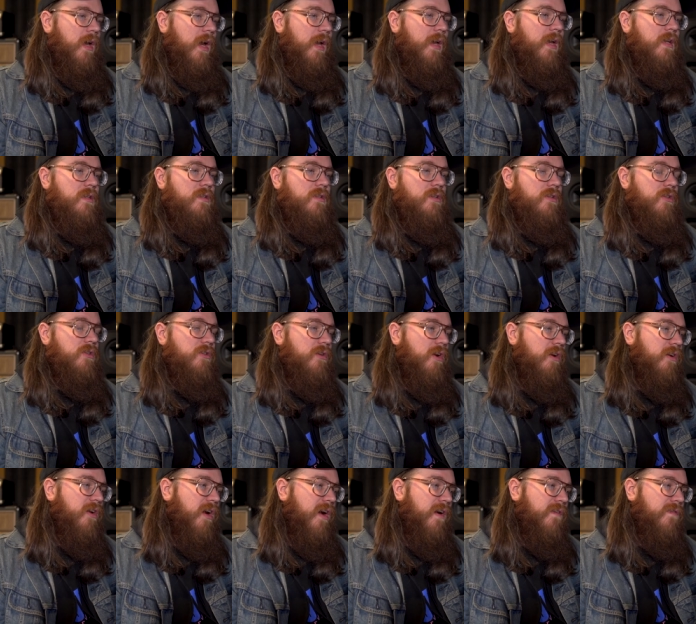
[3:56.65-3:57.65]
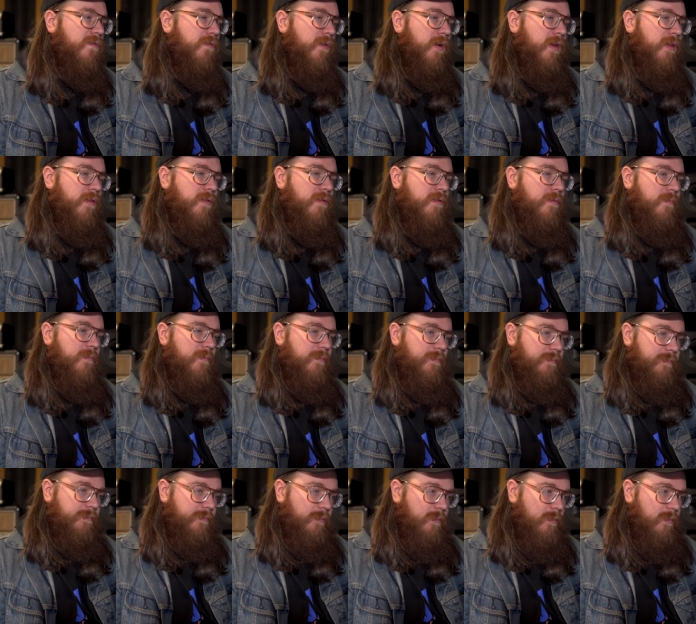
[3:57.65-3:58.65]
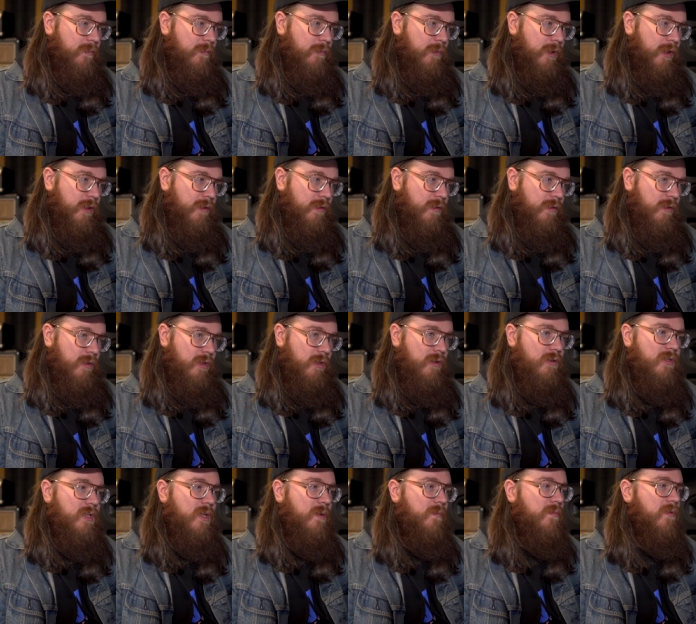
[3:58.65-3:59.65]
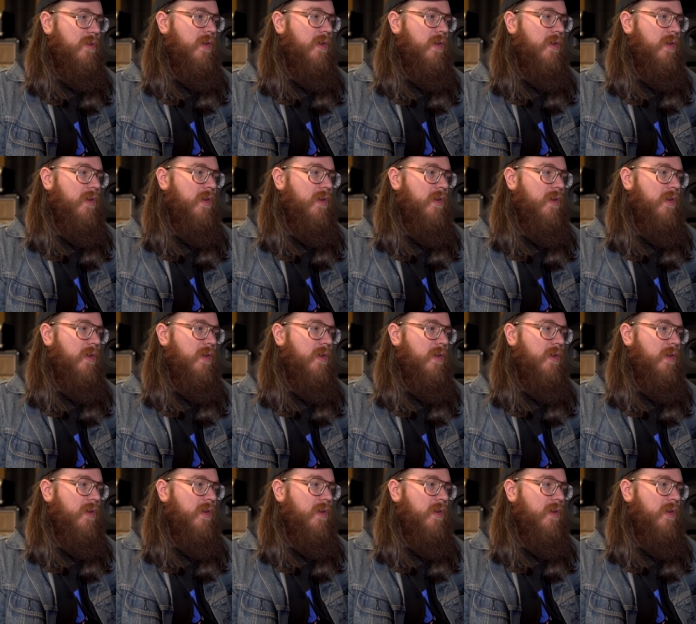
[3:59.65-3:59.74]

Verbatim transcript: I guess to start off with, with using